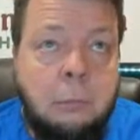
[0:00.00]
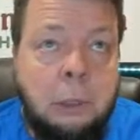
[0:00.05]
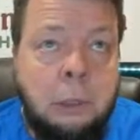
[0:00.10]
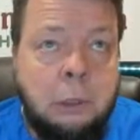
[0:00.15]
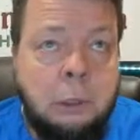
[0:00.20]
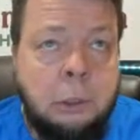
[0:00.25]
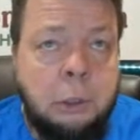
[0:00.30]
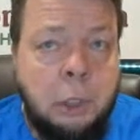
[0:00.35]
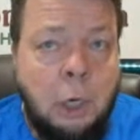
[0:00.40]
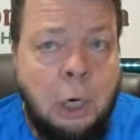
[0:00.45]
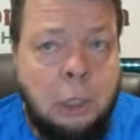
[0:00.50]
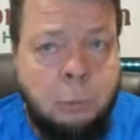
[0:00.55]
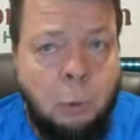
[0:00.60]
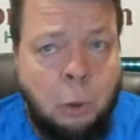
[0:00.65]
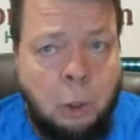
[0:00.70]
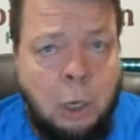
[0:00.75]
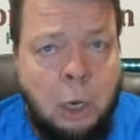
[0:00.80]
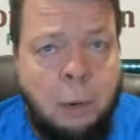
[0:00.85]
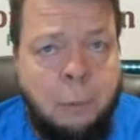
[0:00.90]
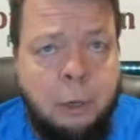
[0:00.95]
It's lots more
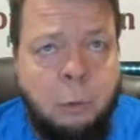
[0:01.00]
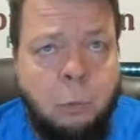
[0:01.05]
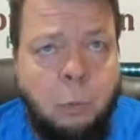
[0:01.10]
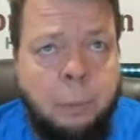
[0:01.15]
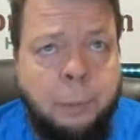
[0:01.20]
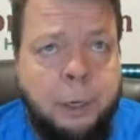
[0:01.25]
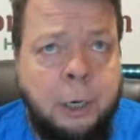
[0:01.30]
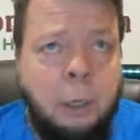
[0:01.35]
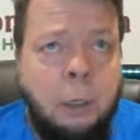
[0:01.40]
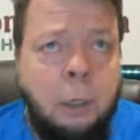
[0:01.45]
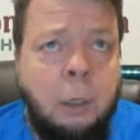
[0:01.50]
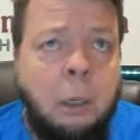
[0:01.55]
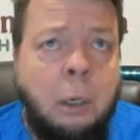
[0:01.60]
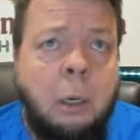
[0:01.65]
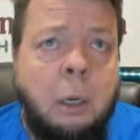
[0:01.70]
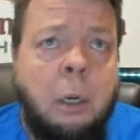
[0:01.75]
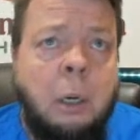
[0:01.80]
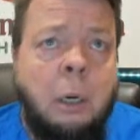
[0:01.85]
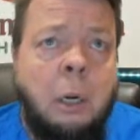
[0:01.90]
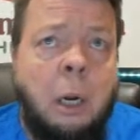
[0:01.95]
common in women.
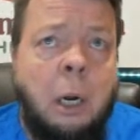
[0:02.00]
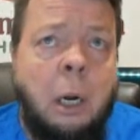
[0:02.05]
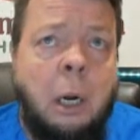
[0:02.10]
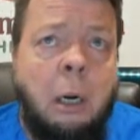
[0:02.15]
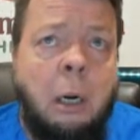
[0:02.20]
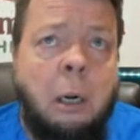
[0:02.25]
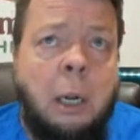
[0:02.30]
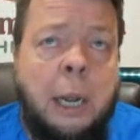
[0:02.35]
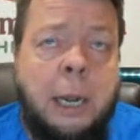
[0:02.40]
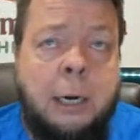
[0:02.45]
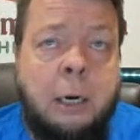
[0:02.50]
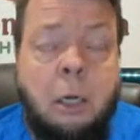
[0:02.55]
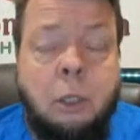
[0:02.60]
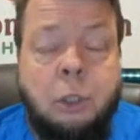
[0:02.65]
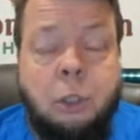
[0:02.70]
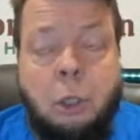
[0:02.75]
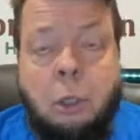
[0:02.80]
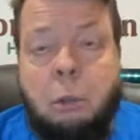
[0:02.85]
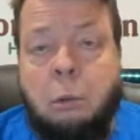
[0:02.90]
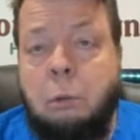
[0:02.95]
Uh, and
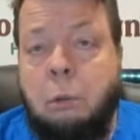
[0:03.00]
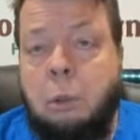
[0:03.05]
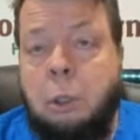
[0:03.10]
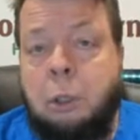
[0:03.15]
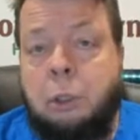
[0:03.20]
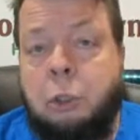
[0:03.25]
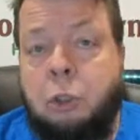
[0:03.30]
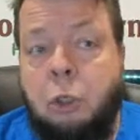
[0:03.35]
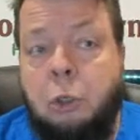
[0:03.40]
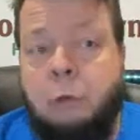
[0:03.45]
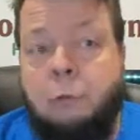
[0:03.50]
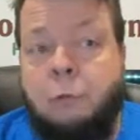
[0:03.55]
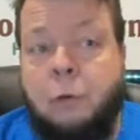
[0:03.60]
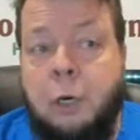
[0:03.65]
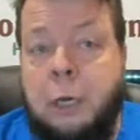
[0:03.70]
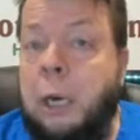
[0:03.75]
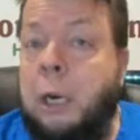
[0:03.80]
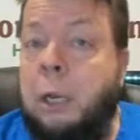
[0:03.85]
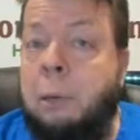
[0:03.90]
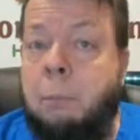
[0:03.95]
also, it's good for
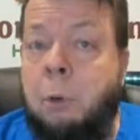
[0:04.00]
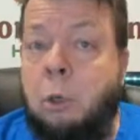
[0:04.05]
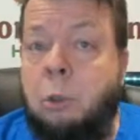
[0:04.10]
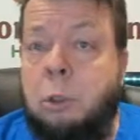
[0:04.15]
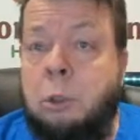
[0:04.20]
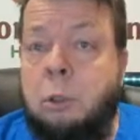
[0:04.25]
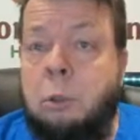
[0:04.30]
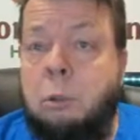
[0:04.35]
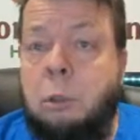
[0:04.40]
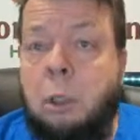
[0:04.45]
healing bones.